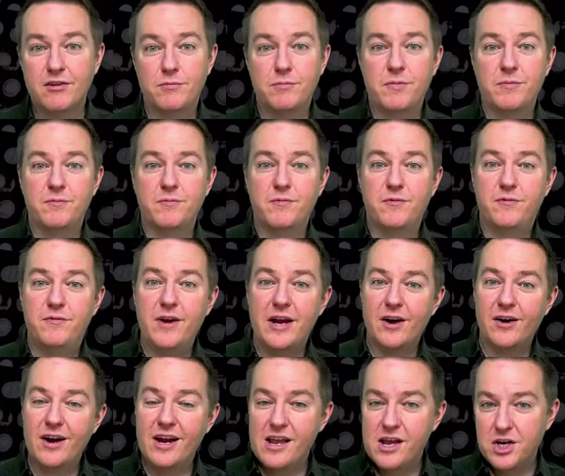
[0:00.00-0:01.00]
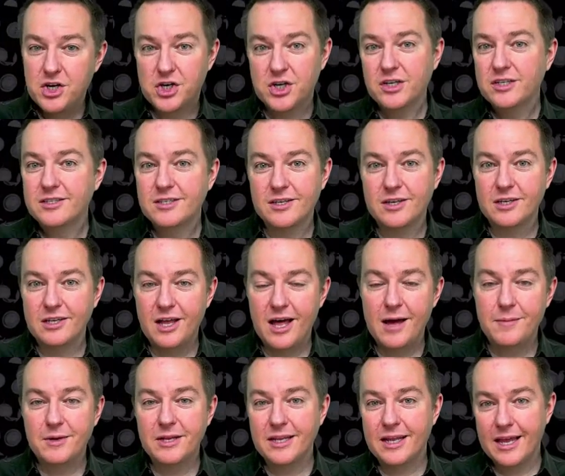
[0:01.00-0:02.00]
are variations on
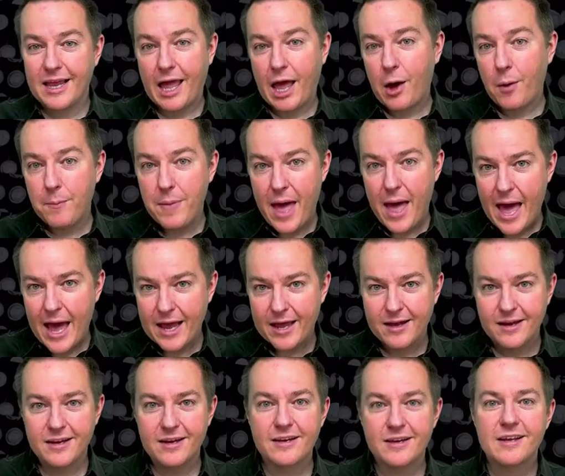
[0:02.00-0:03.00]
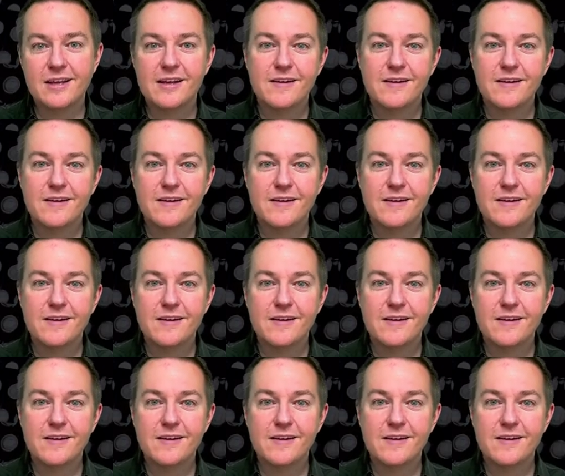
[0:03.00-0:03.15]
Llama like Alpaca.